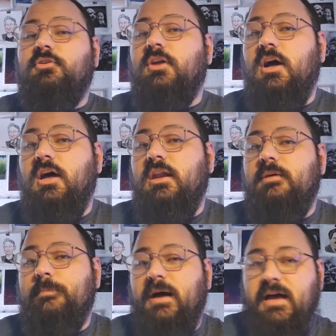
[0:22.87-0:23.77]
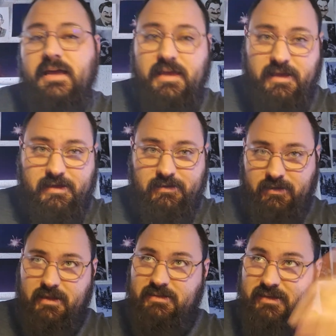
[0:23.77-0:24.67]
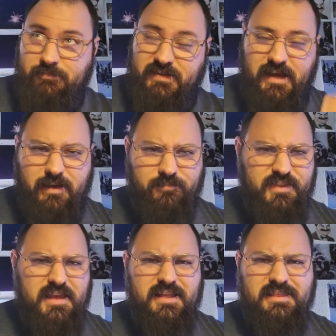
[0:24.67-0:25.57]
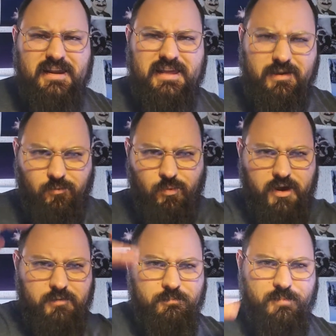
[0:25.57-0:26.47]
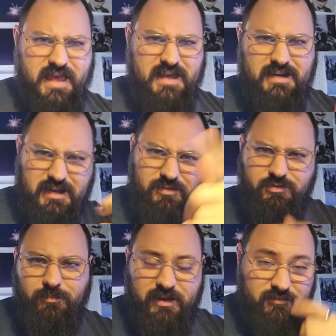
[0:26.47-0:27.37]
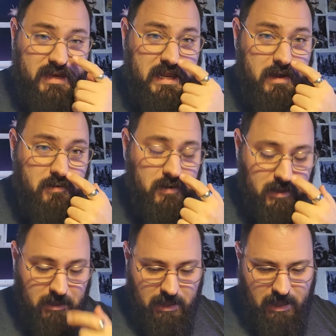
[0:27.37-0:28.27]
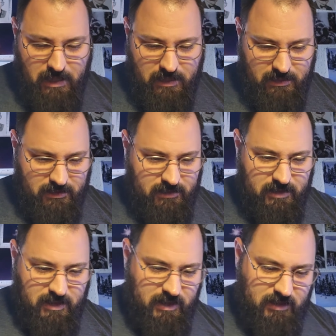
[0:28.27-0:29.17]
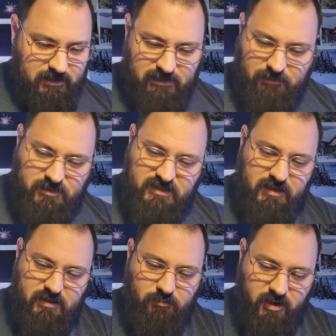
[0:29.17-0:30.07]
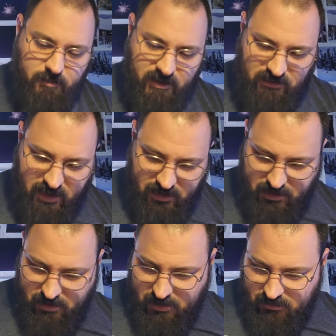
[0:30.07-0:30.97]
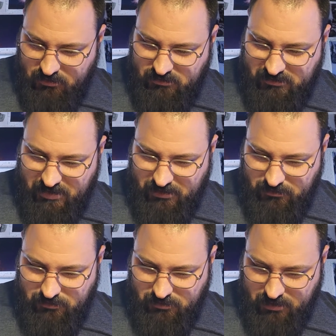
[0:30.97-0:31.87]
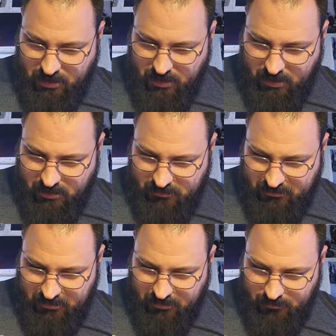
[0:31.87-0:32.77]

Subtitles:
on my lights up top, then I get weird banding through my video, and I'm just not going to worry about that. Let's take a look at